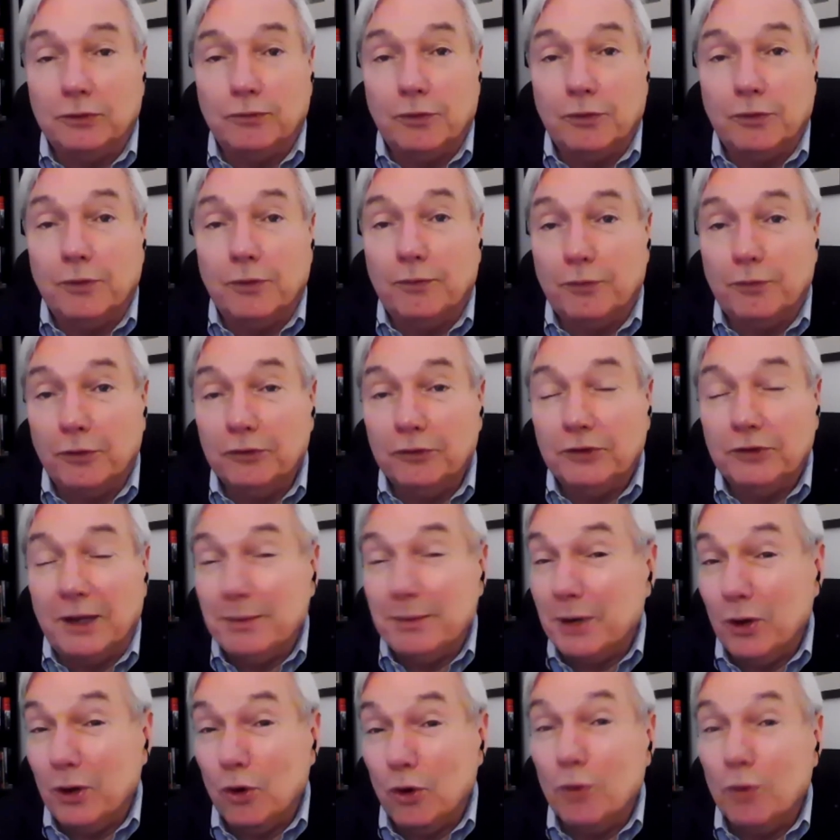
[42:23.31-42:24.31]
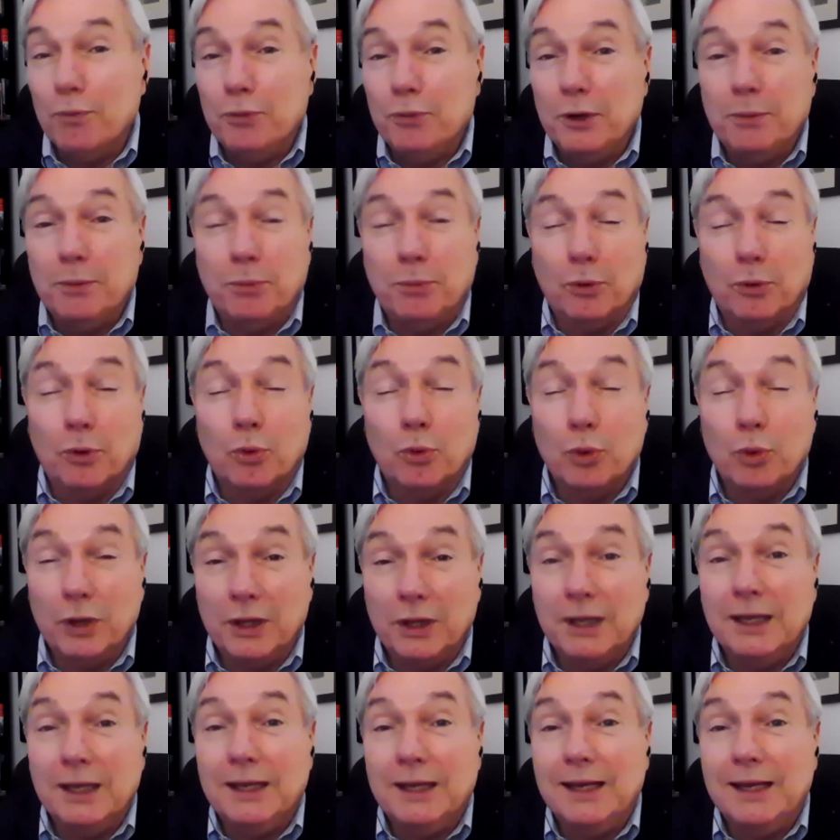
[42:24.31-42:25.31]
For the first time, I hope people are
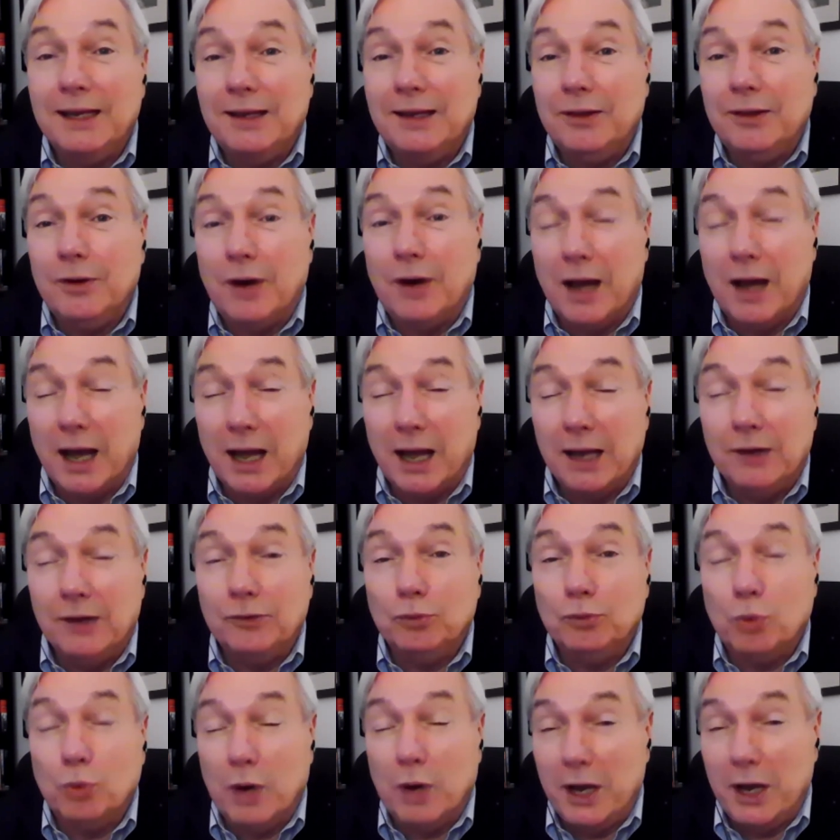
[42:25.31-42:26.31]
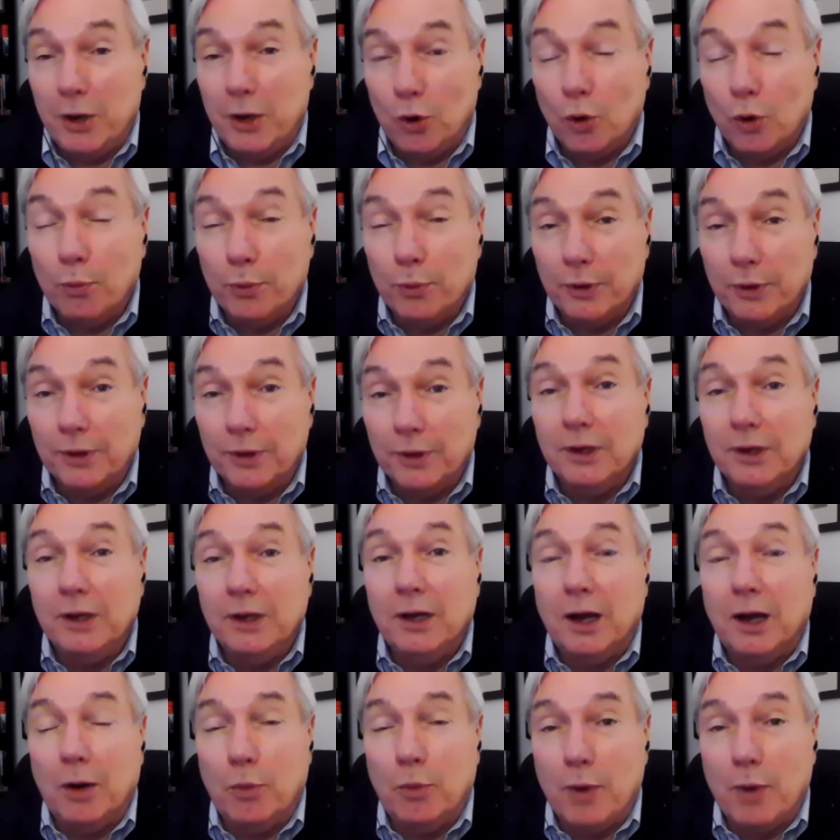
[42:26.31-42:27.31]
really getting their eyes wide open
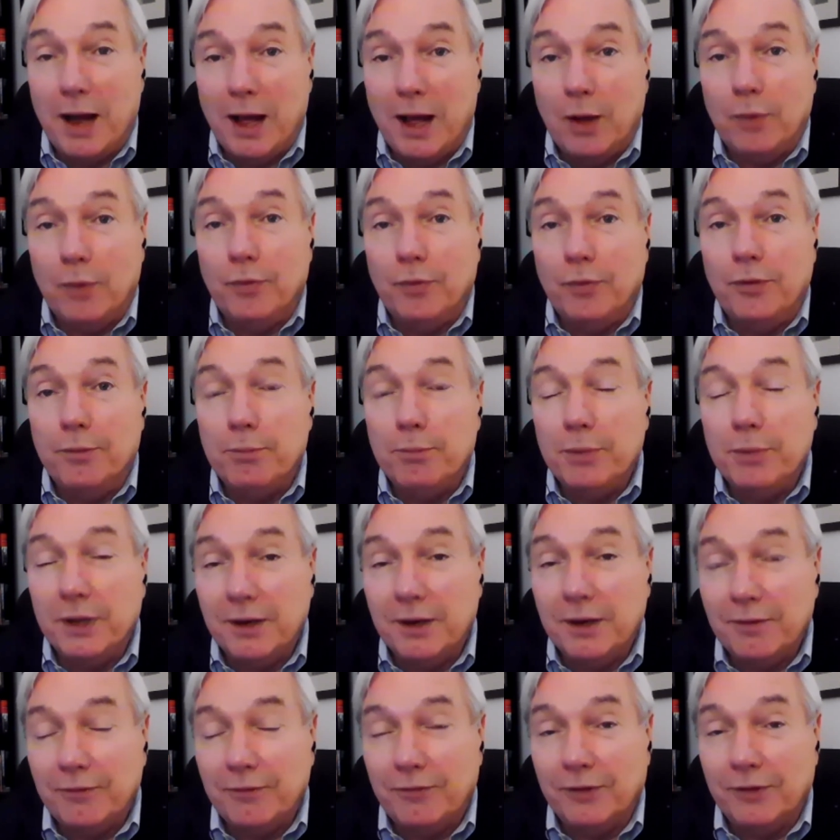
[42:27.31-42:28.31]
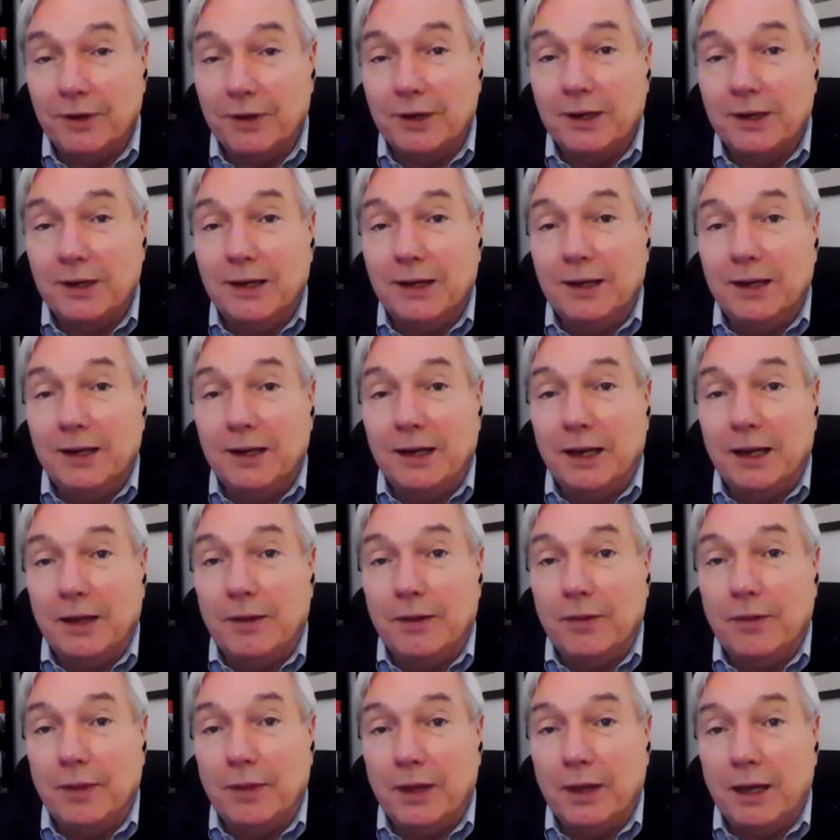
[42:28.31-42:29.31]
around the benefit
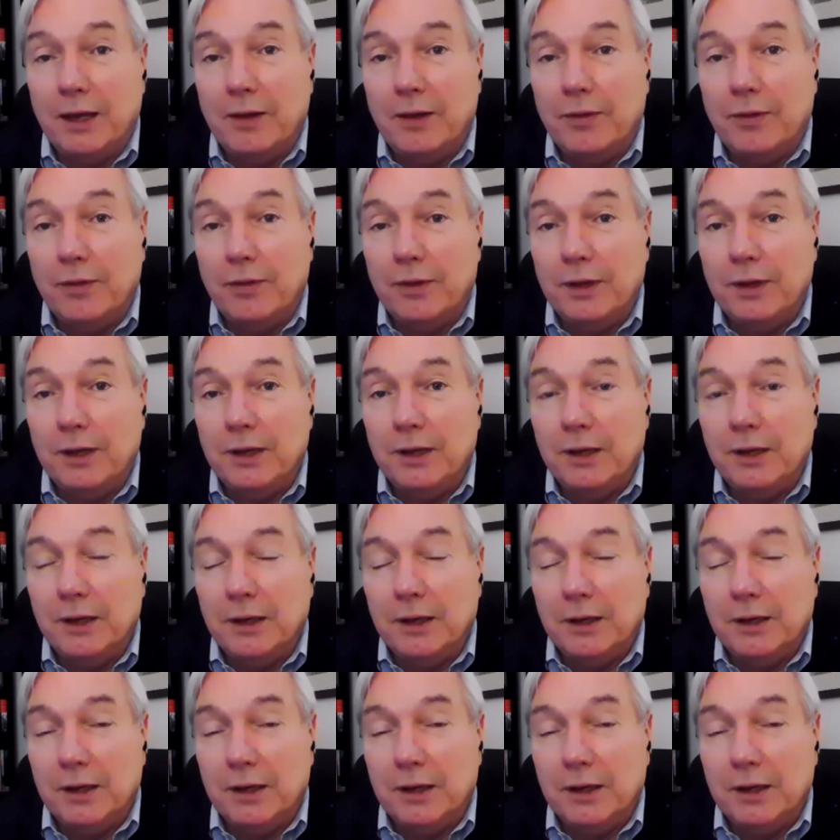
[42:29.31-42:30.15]
and the